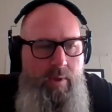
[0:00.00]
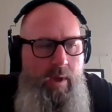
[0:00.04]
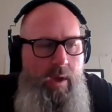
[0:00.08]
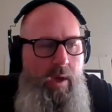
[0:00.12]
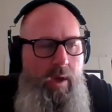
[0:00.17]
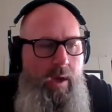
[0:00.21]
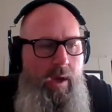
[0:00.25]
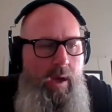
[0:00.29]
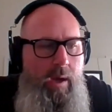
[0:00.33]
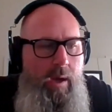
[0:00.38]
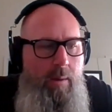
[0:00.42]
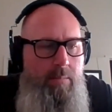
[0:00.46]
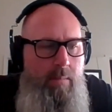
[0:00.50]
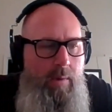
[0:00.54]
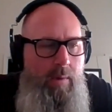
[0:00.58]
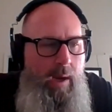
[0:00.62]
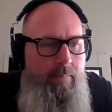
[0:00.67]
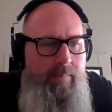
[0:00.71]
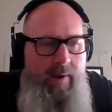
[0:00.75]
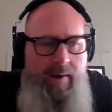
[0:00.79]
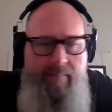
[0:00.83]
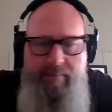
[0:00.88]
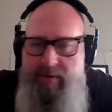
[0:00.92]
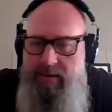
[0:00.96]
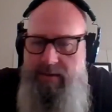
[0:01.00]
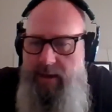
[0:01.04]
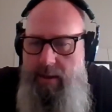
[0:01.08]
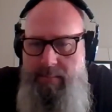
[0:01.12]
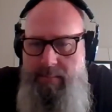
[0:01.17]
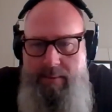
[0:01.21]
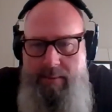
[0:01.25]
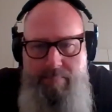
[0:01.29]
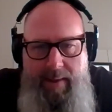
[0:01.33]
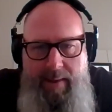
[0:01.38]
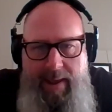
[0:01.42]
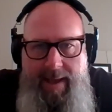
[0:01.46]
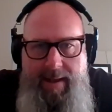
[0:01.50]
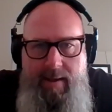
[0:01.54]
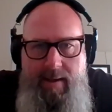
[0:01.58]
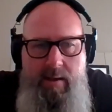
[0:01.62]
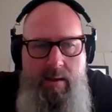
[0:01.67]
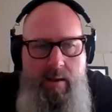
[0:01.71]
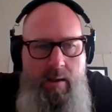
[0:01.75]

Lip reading: I'm never coming back.